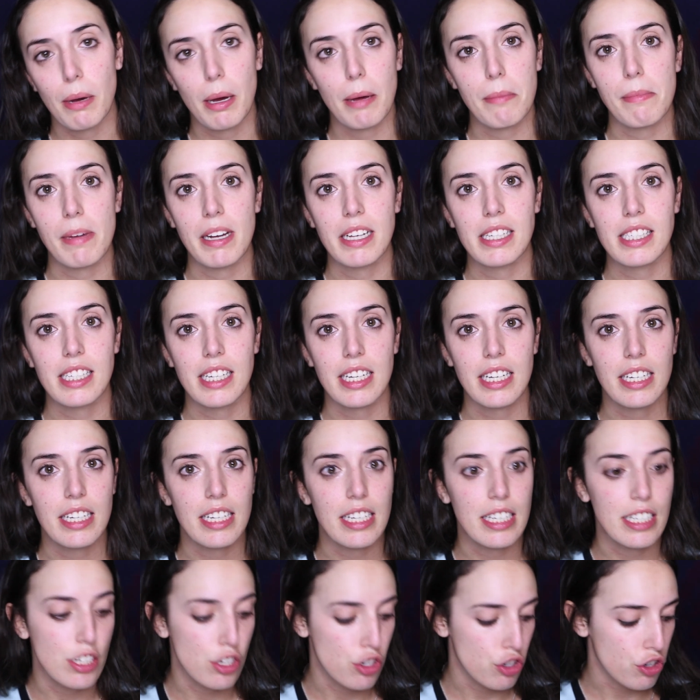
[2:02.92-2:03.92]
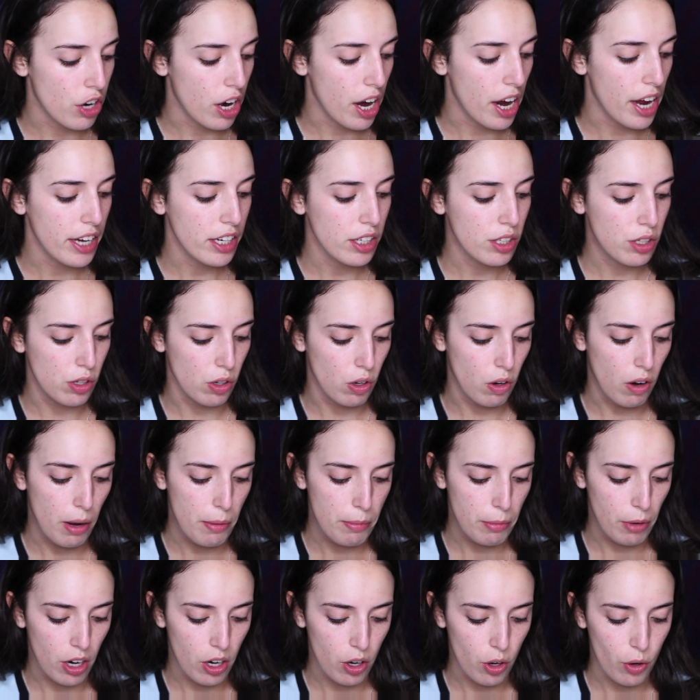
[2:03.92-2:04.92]
but my skin is dry, so
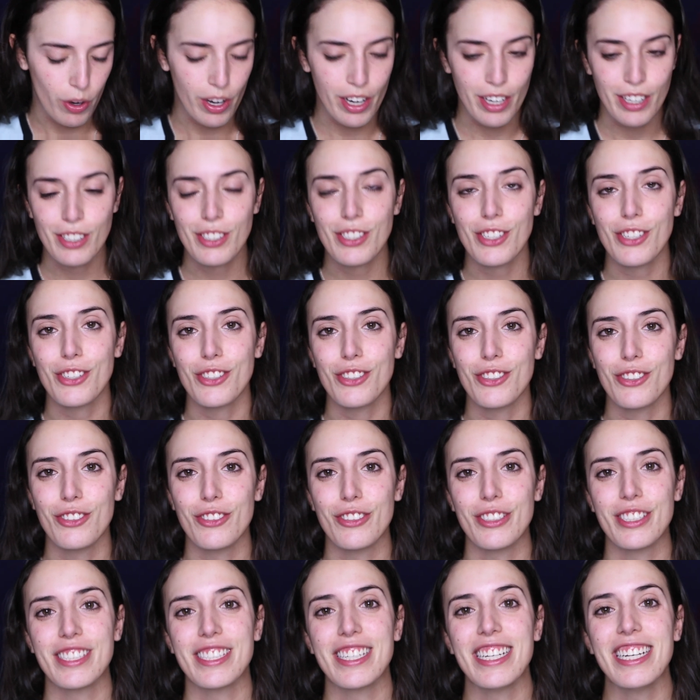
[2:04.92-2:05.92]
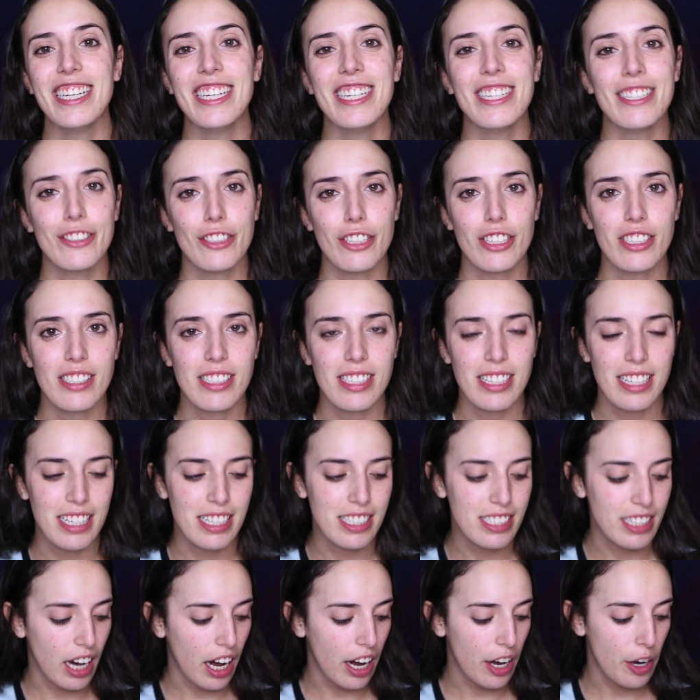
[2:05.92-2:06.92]
I'm not going to use just
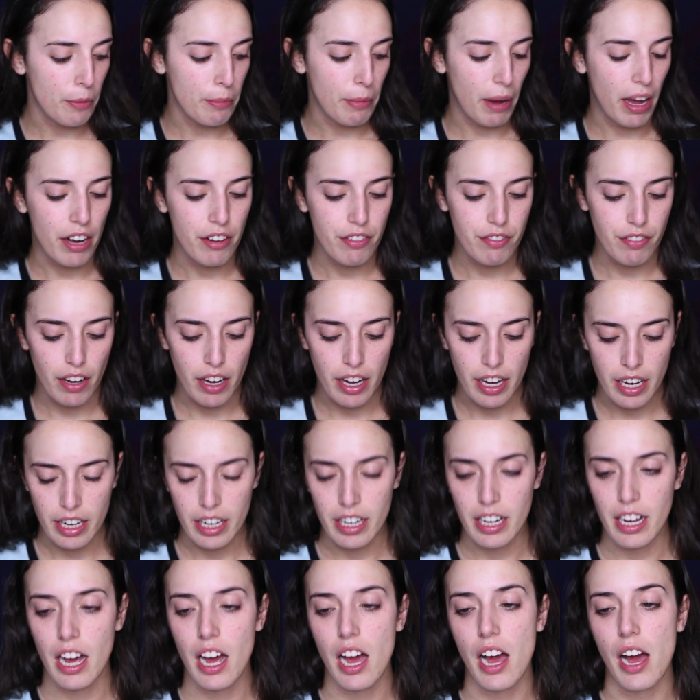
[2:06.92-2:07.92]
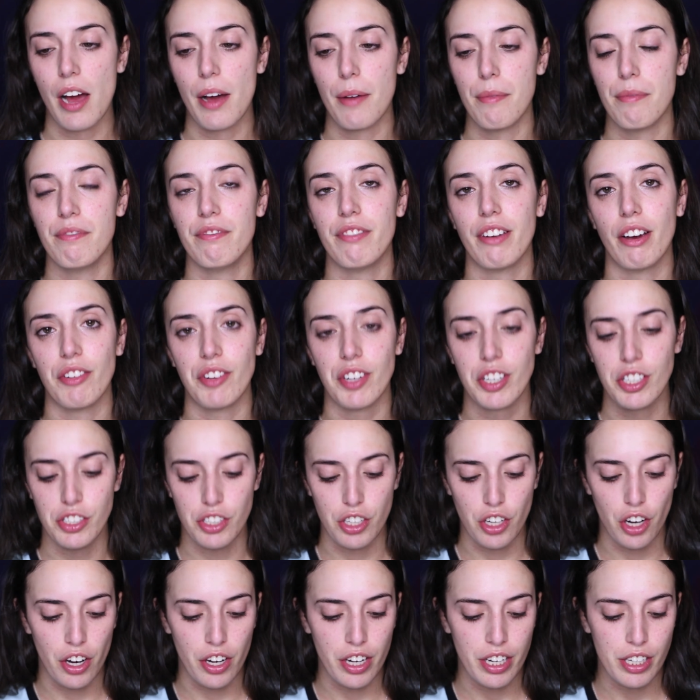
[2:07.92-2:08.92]
the entire mattifying
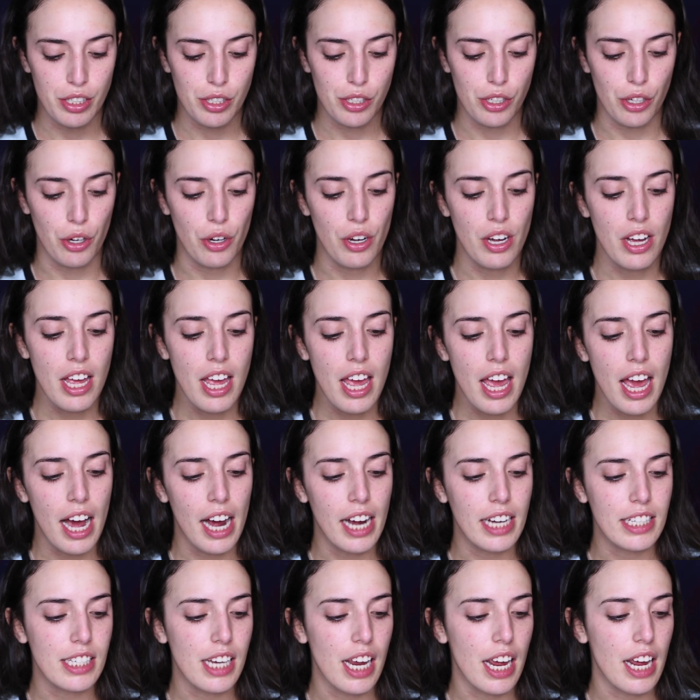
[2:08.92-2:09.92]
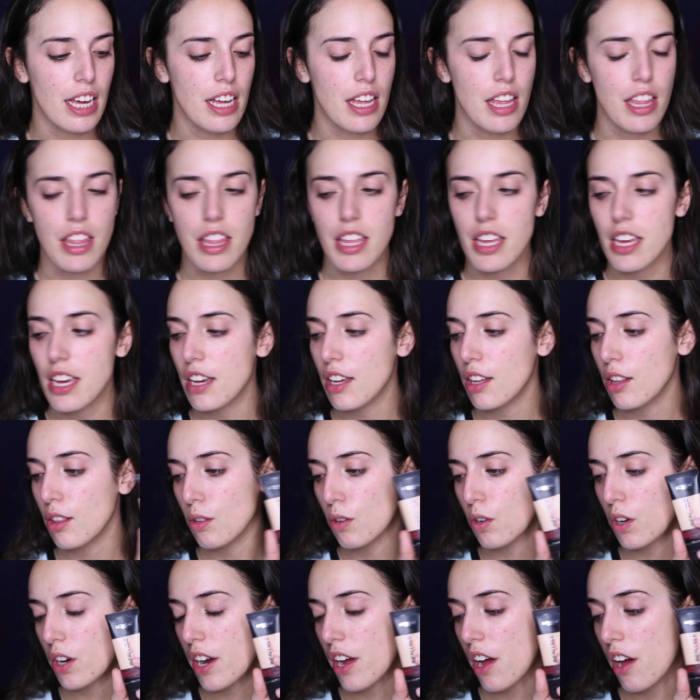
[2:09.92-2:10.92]
foundation on it. So I take the
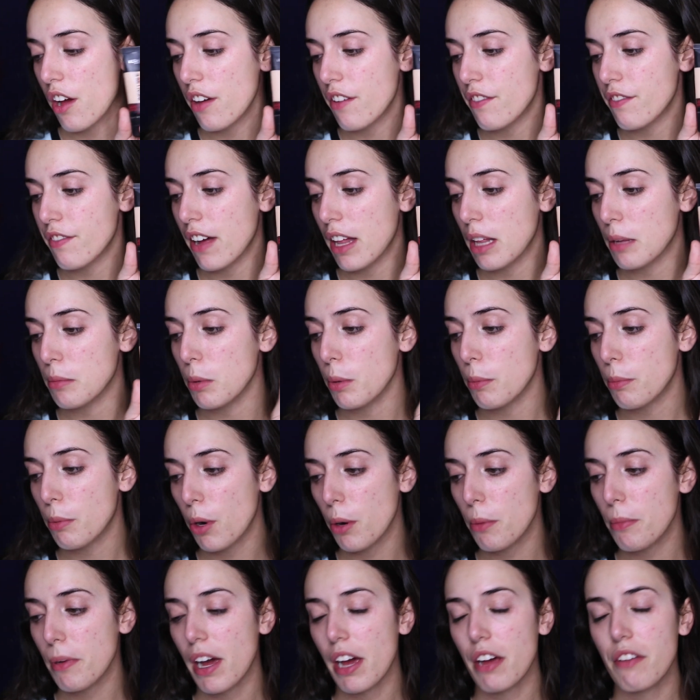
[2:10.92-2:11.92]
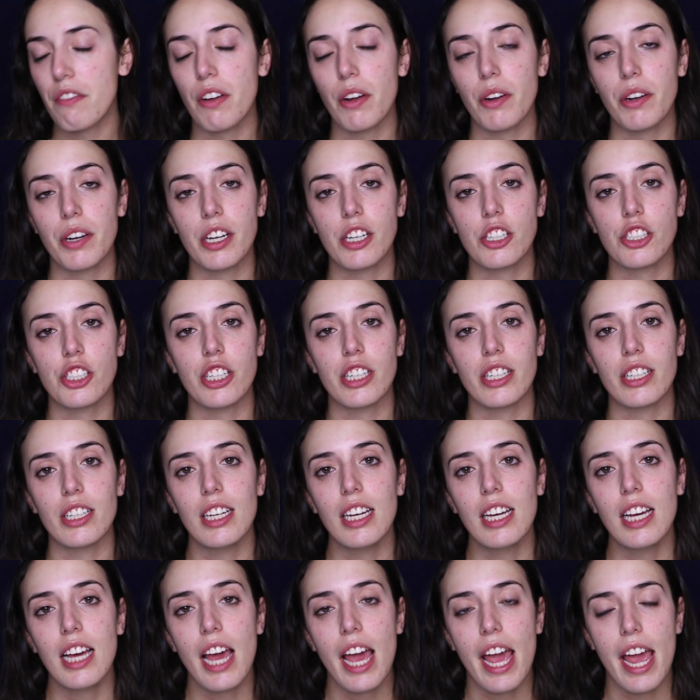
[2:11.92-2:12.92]
L'Oreal Infallible Pro Matte foundation
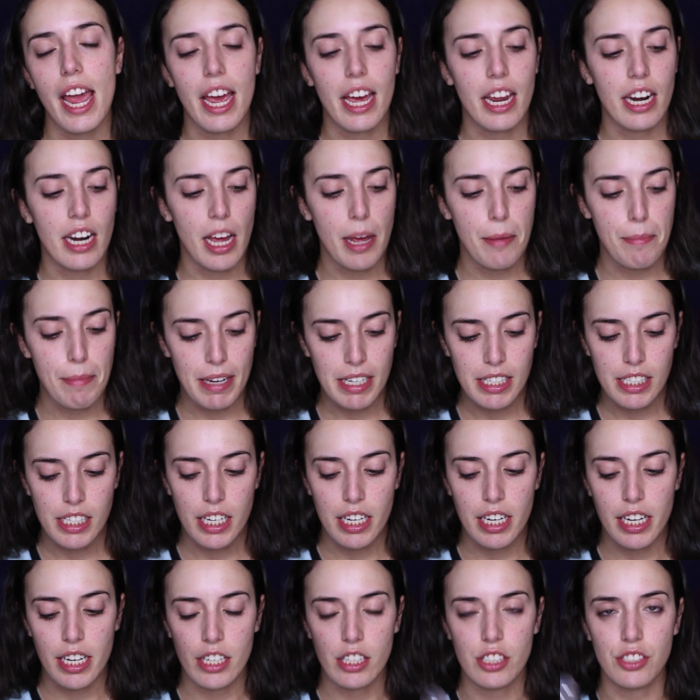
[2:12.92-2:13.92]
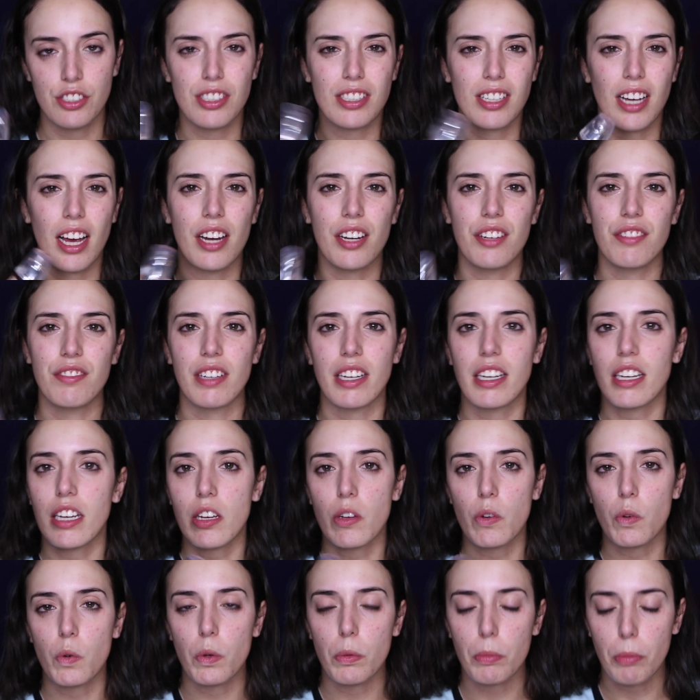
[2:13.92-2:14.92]
and I mix it in just kind of
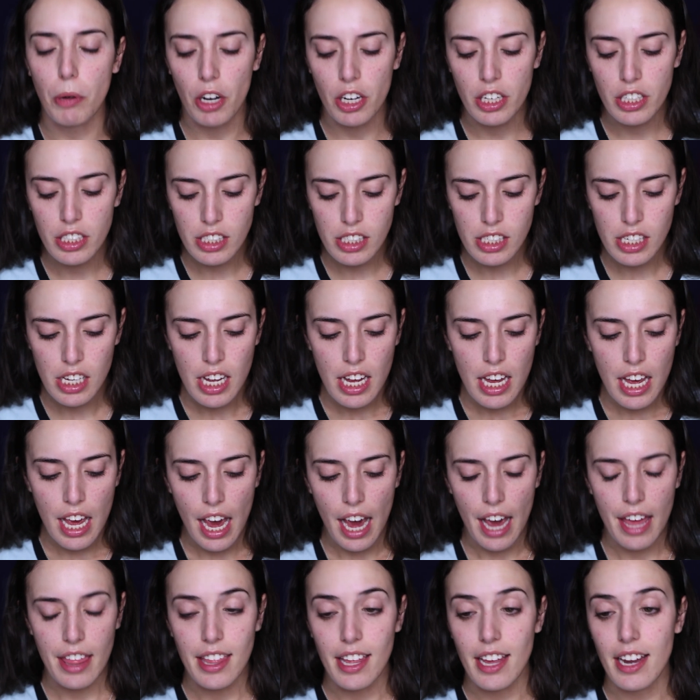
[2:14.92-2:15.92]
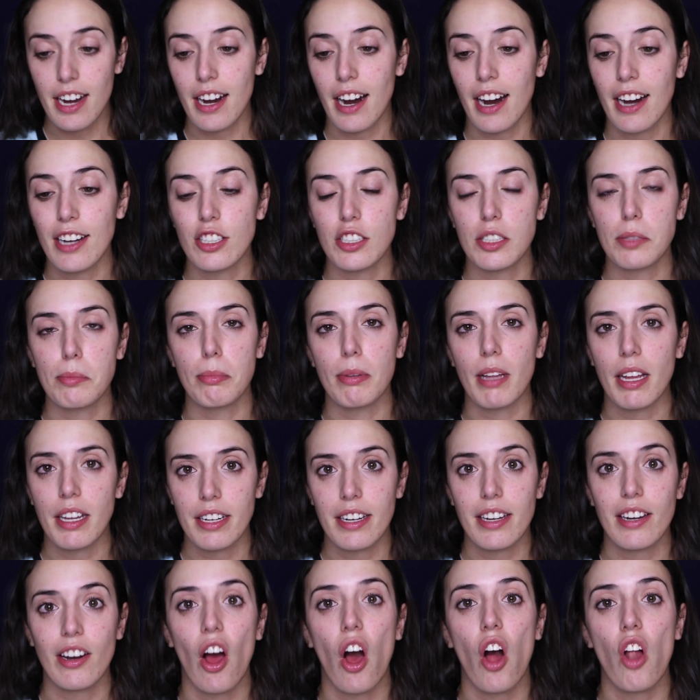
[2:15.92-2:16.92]
equal parts, and then I just
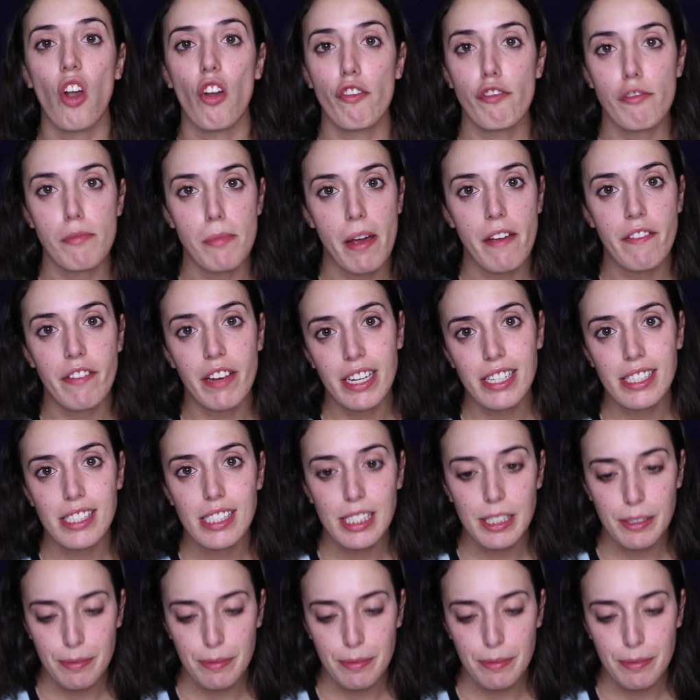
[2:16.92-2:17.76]
blend it all over my face.